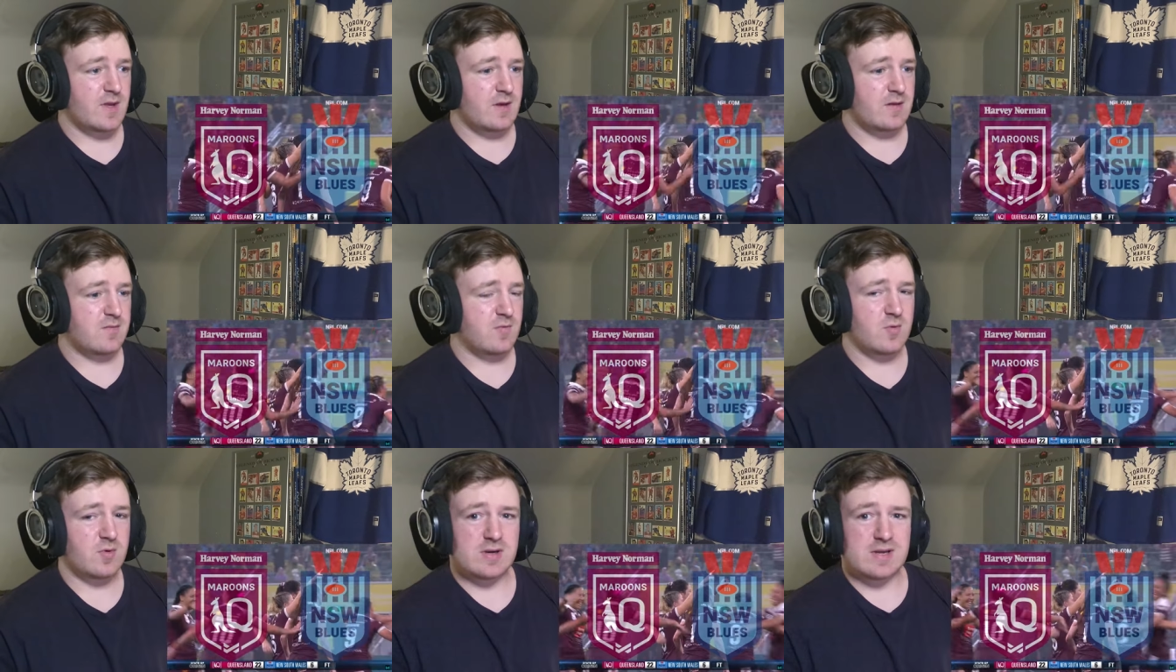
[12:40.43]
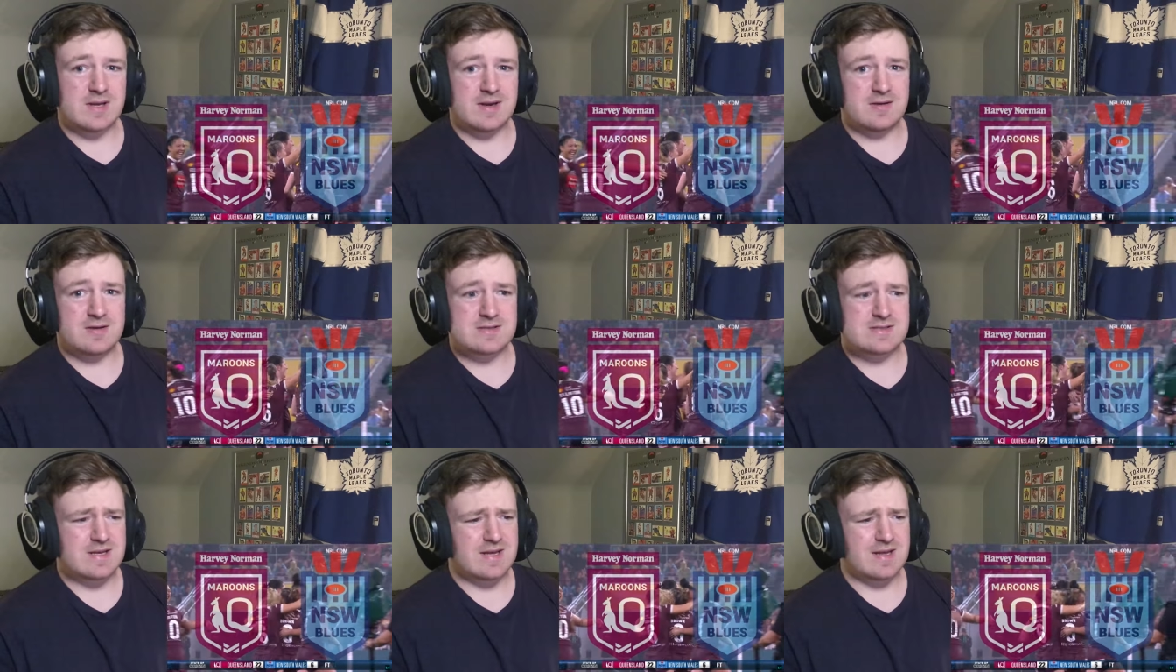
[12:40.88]
From what I
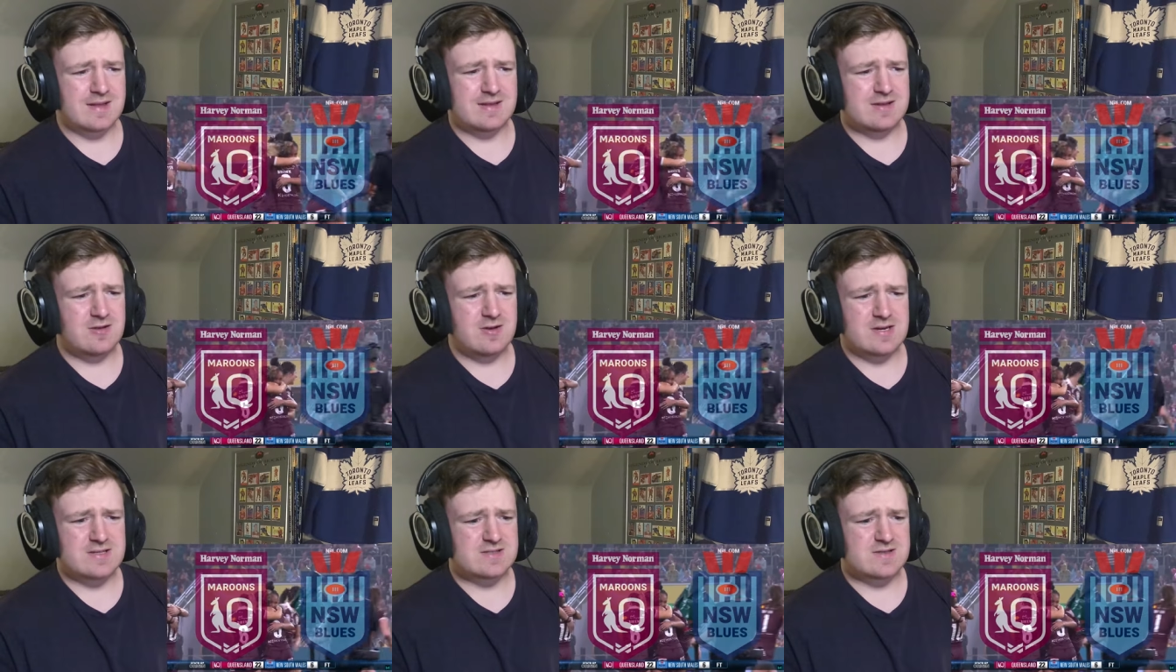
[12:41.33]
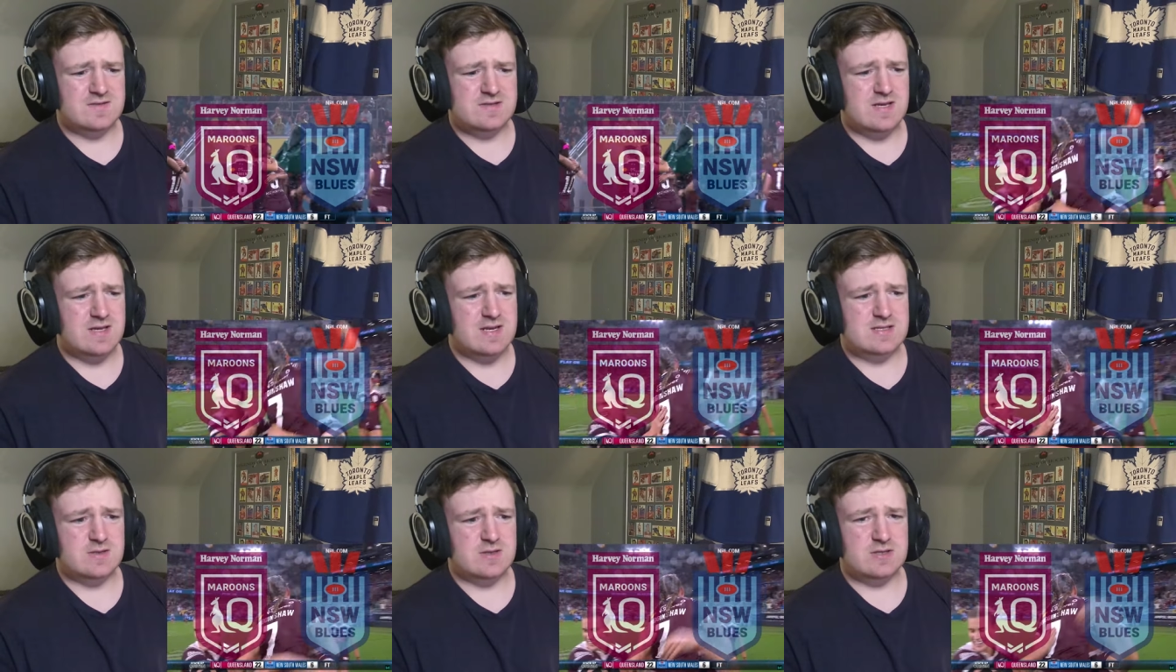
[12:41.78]
understand, I think you guys have
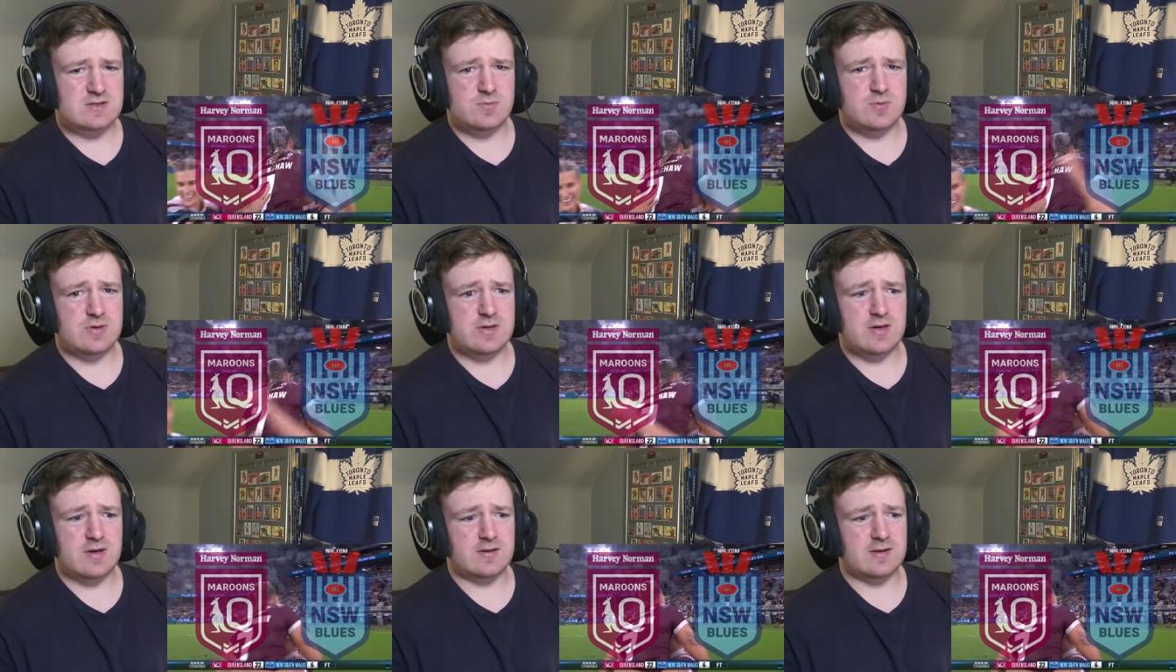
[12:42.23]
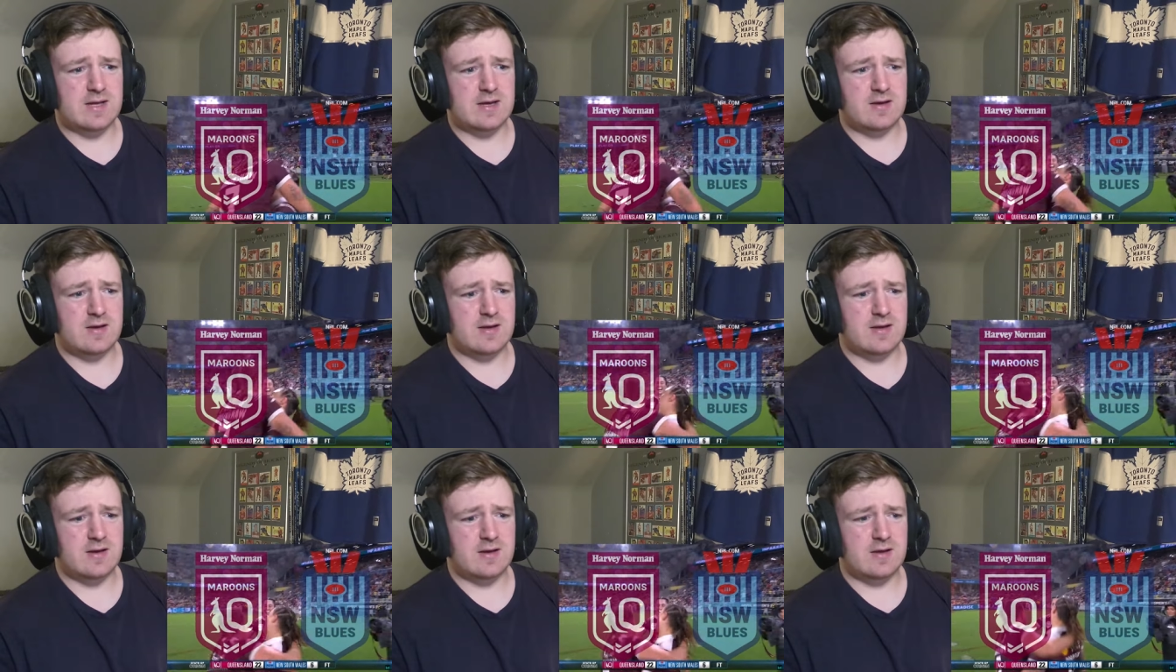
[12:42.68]
said it's pretty
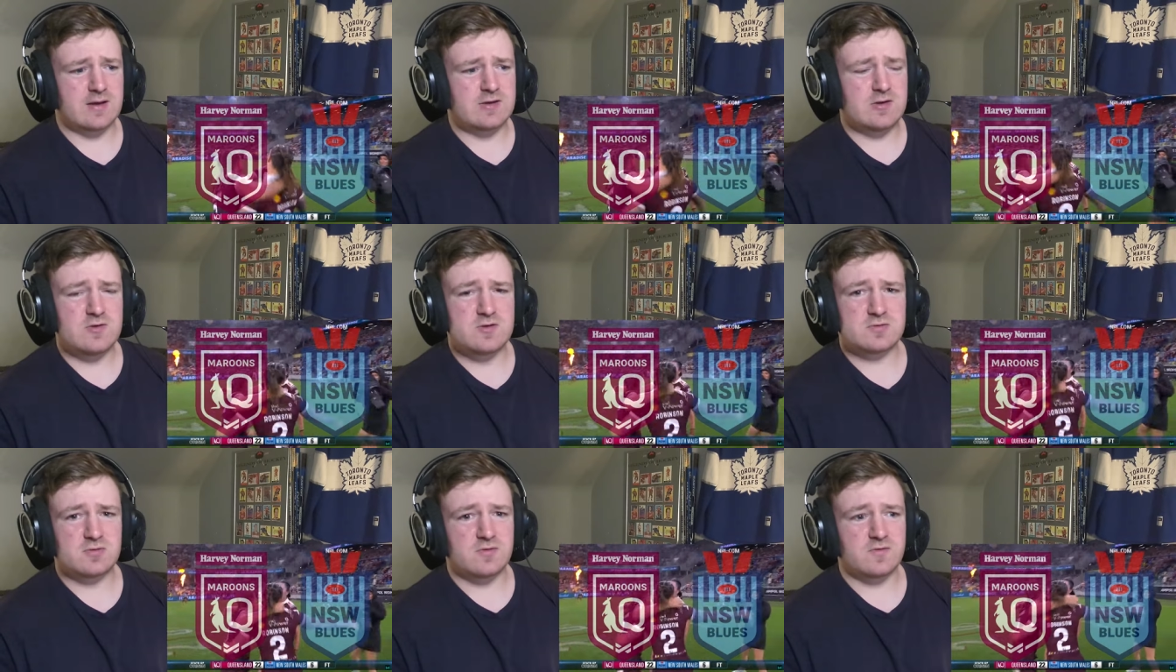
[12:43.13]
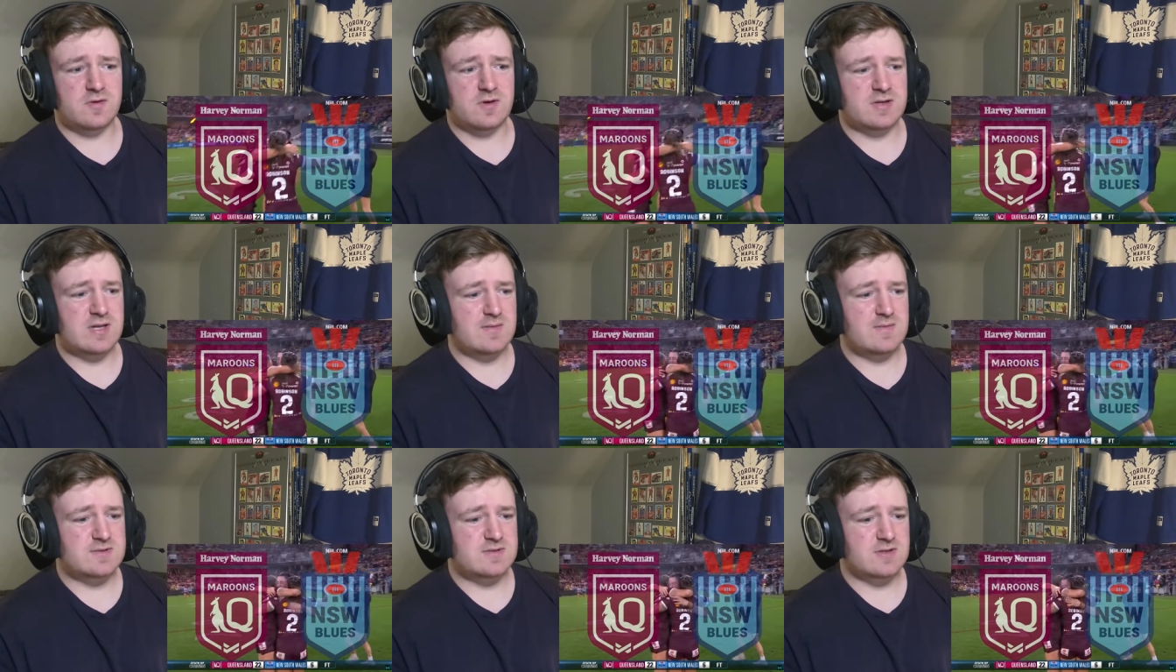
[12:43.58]
unusual for
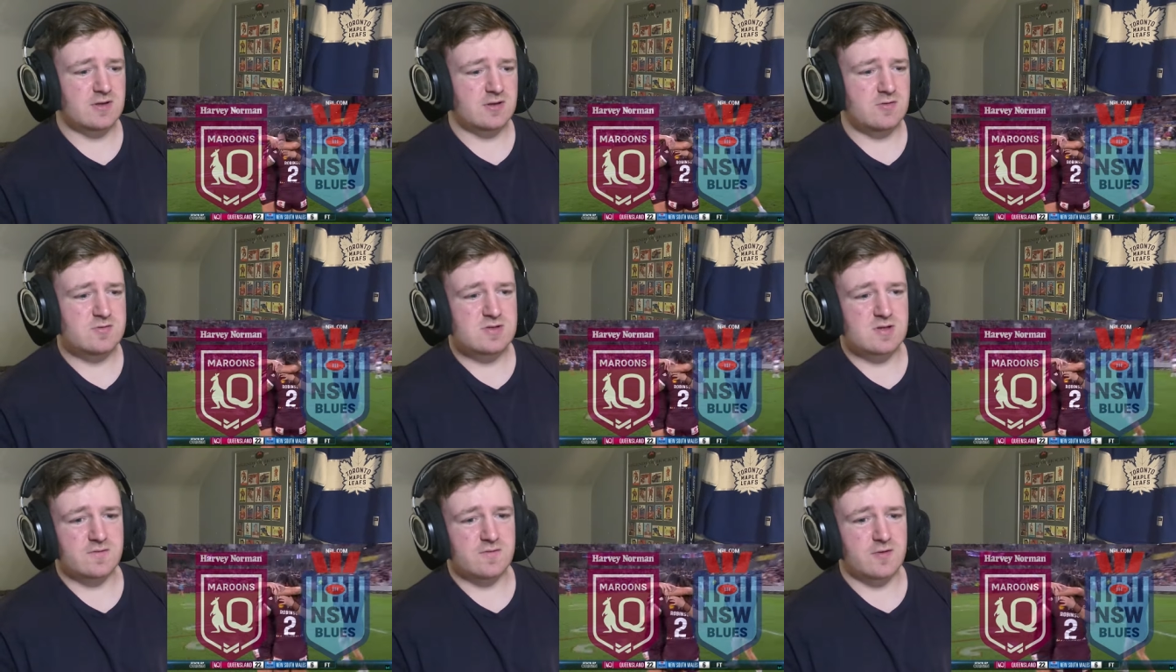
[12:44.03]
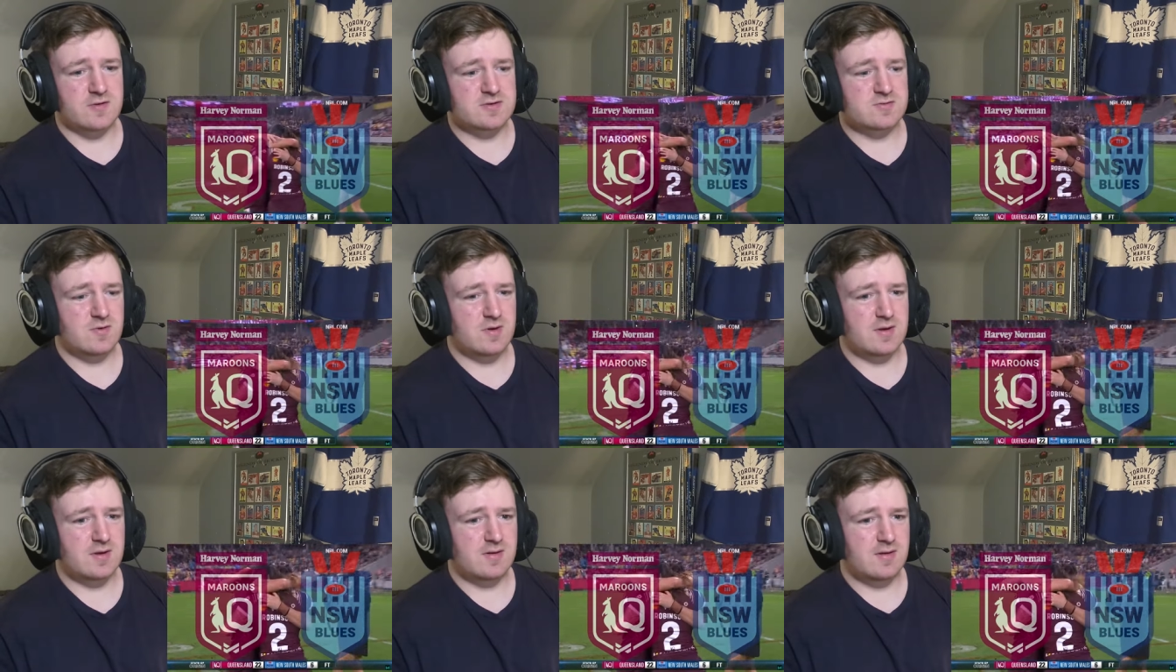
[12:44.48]
teams to lose the first
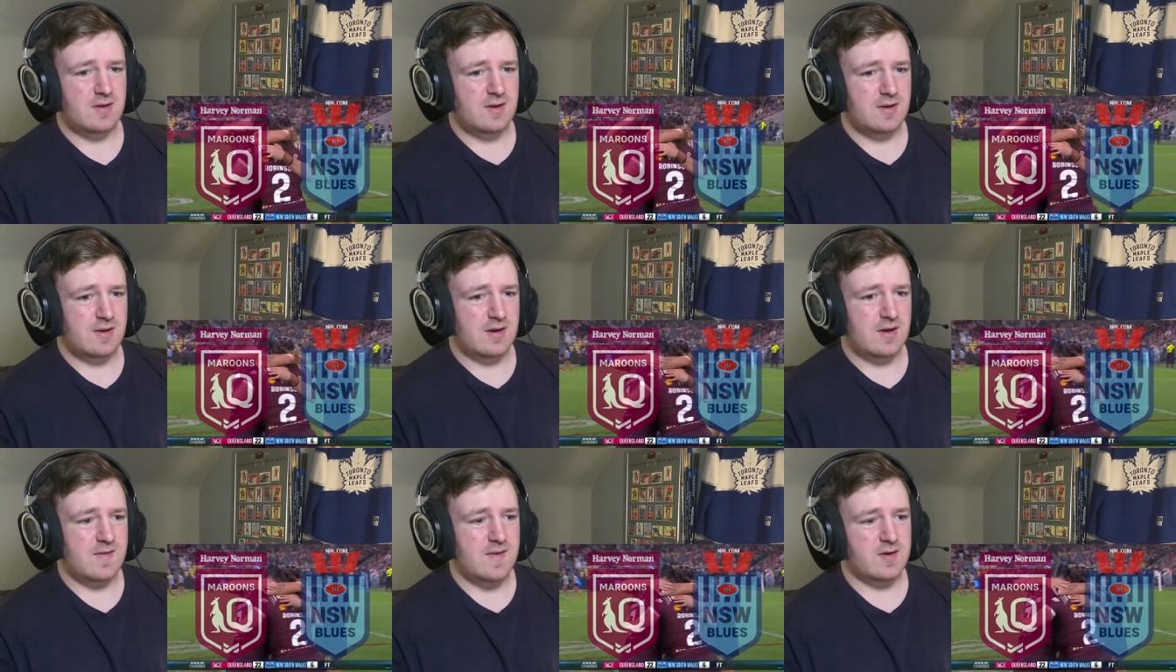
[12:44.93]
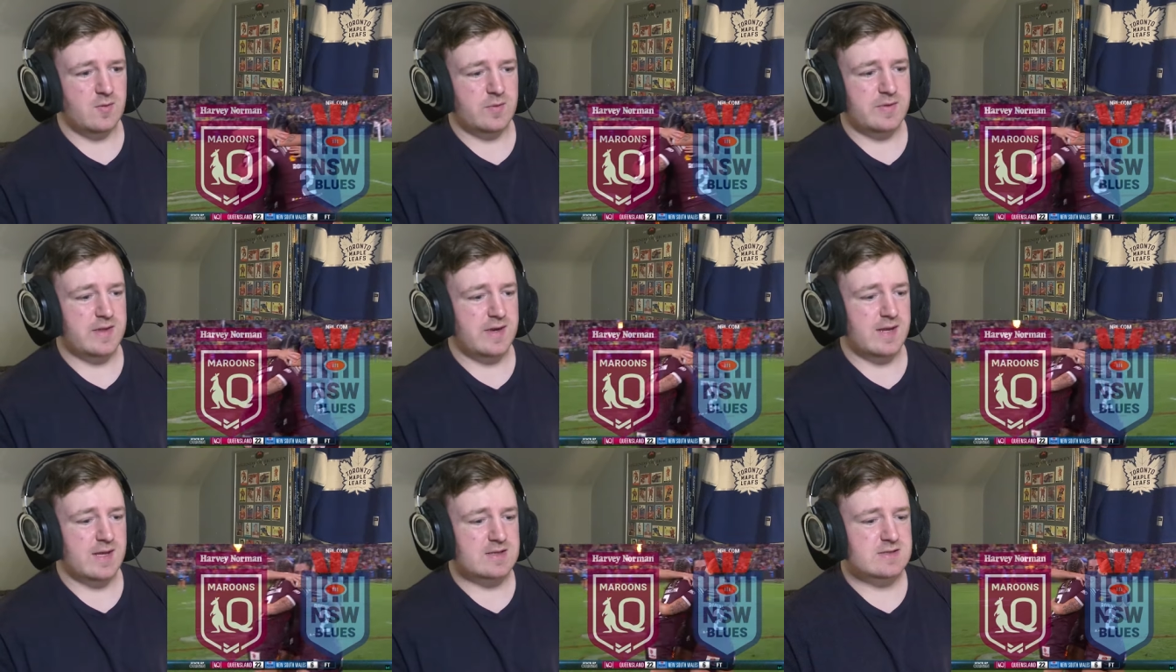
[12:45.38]
one and then win
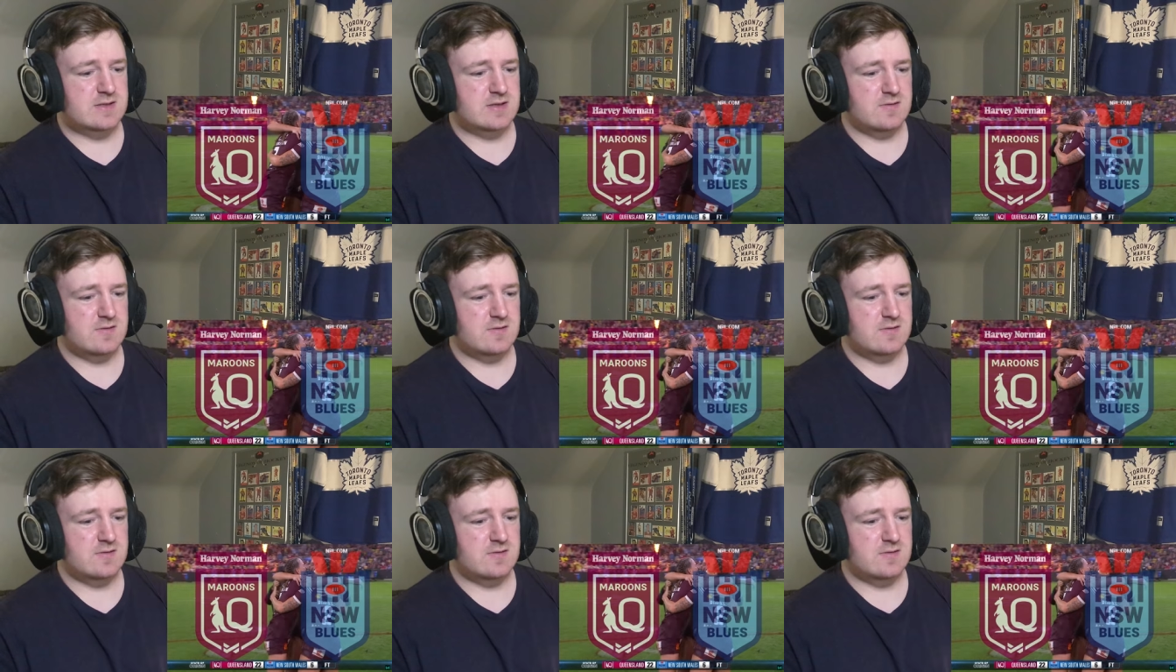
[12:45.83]
the next